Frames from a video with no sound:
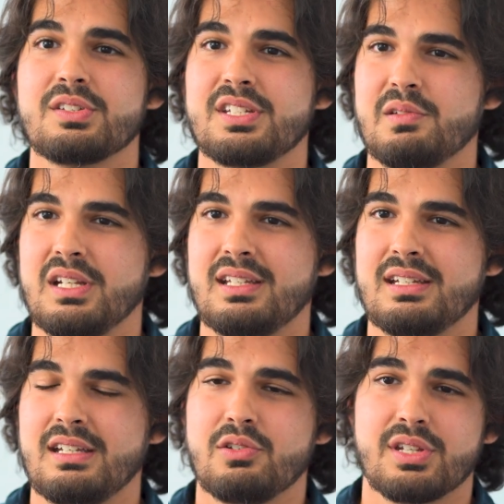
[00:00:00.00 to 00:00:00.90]
considering
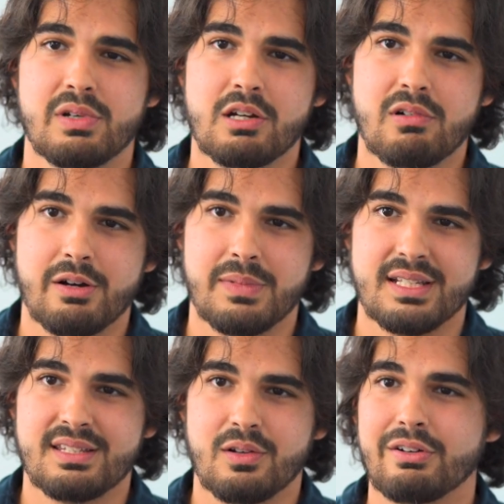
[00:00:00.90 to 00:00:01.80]
the user
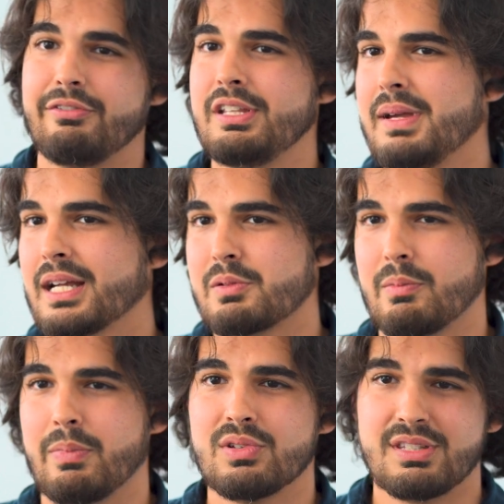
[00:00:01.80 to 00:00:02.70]
requirements or feedback
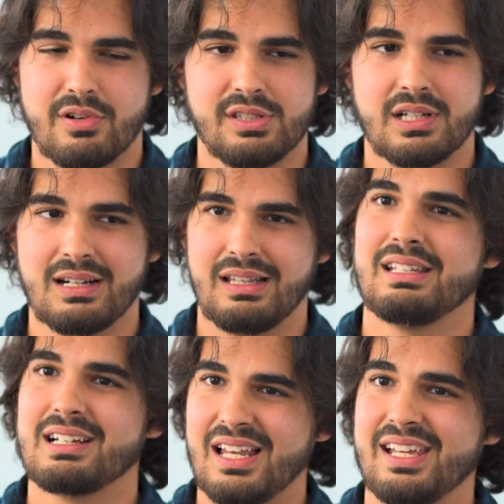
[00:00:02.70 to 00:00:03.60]
proposed from
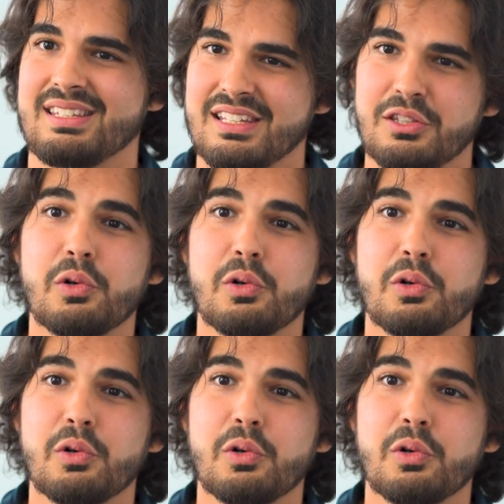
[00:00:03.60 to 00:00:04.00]
the client